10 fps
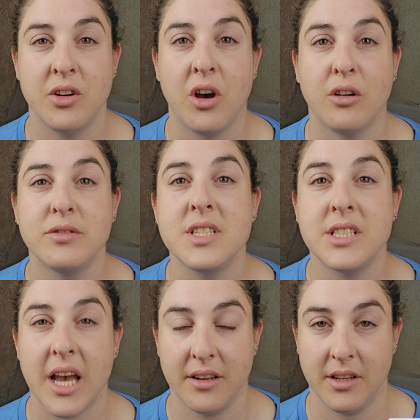of
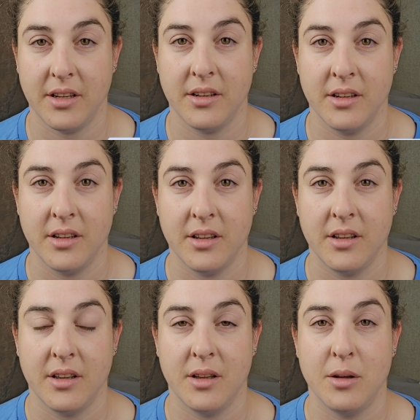standing.
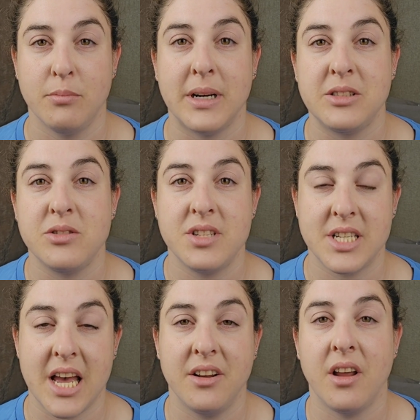But to
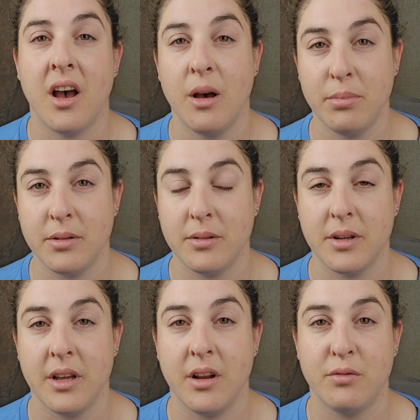stand up
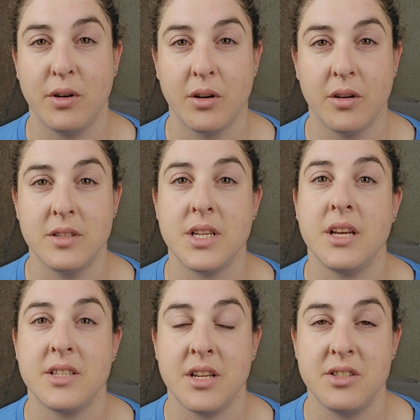in Afrikaans
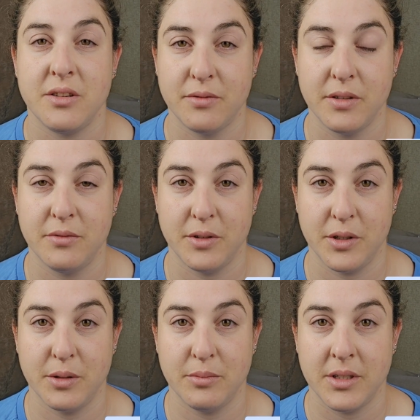is a different
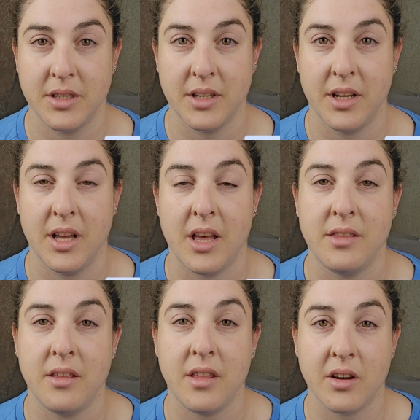verb. And
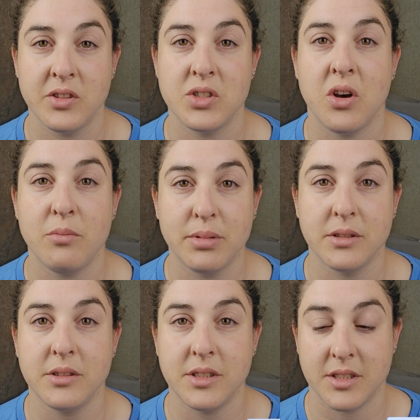then the
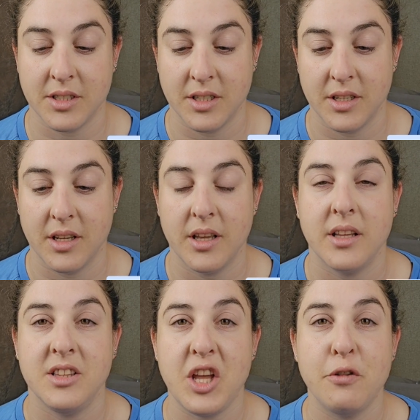examples,
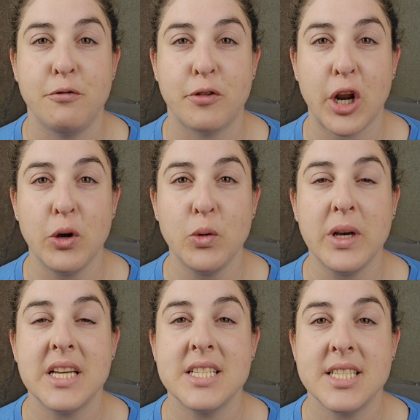die vrou
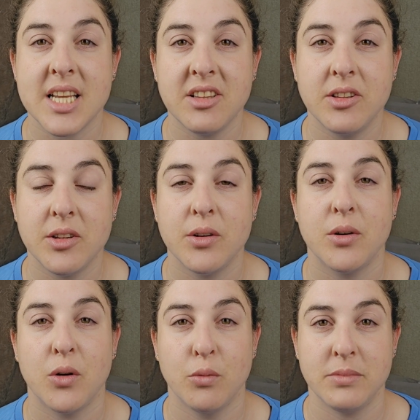sit
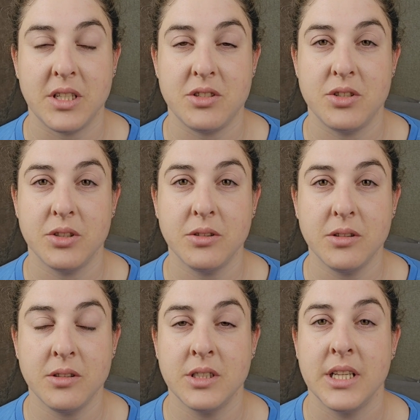op die
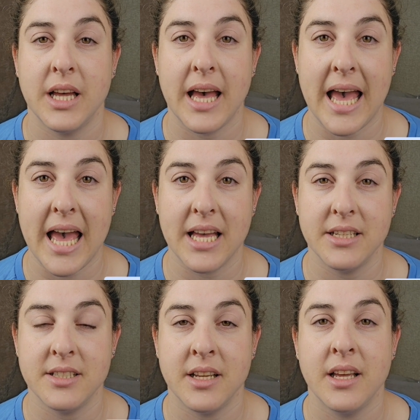stoel
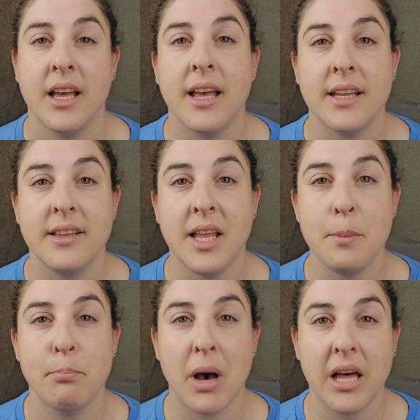and die
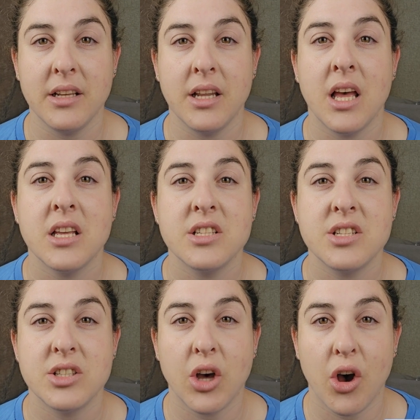man
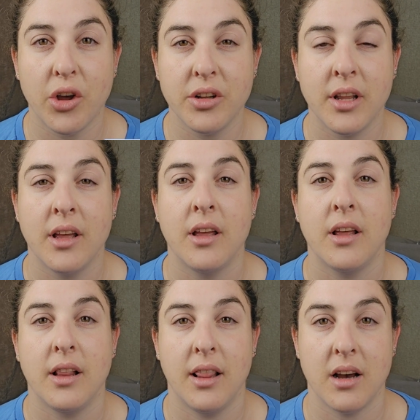staan
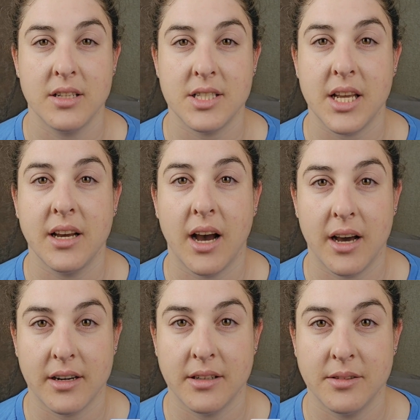langs die
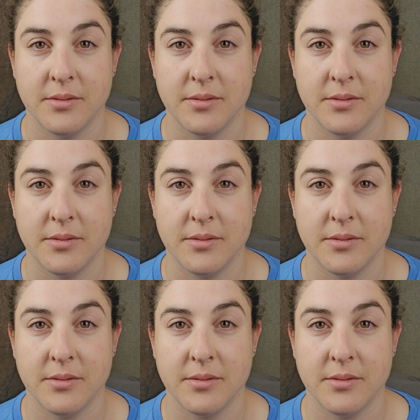kar.